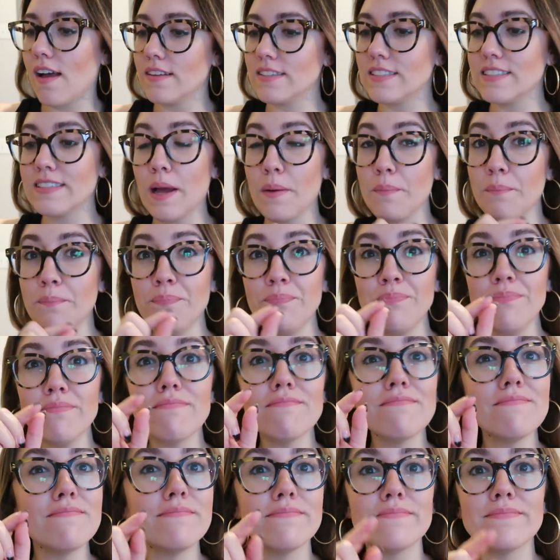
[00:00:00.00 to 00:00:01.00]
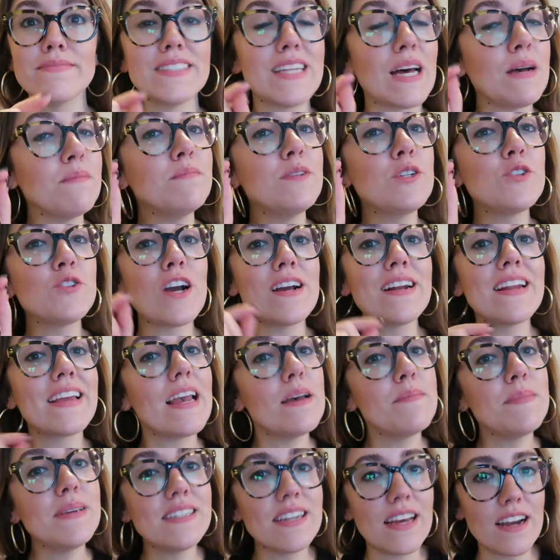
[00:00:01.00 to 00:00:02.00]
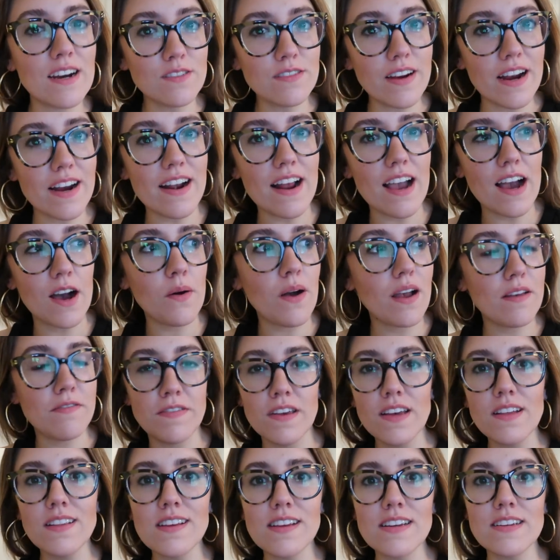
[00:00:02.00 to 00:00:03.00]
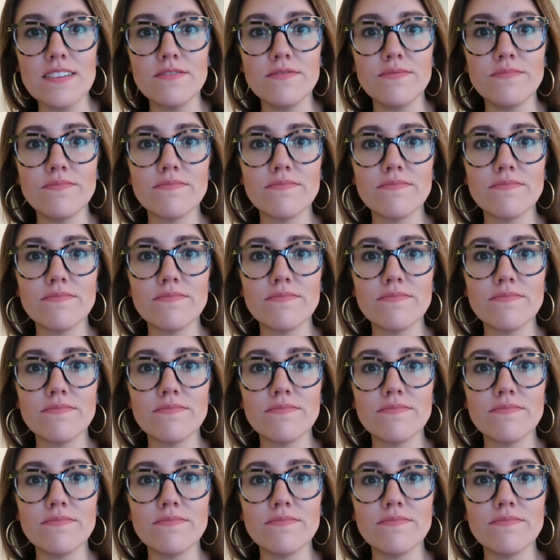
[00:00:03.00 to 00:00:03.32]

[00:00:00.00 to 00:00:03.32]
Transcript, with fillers: Something is trying to get me down right now. I feel it.